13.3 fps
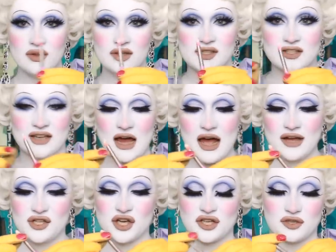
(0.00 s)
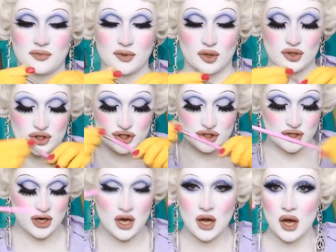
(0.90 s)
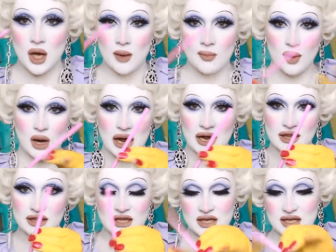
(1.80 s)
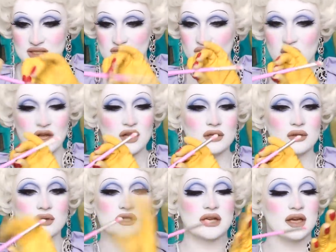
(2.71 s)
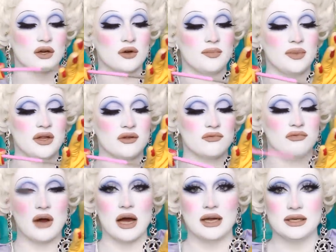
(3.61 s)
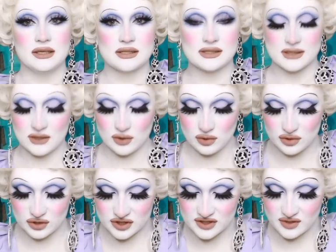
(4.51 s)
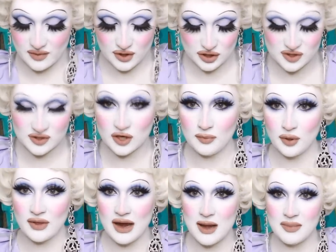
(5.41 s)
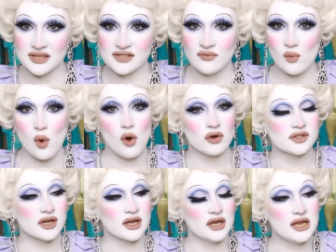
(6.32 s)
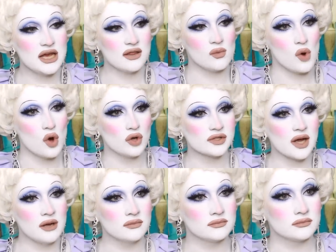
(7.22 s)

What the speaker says: this is an eyeshadow brush, but I think it looks like it could be the right gorgeous. So we're just gonna put that in a bit of water. Can you hear the water?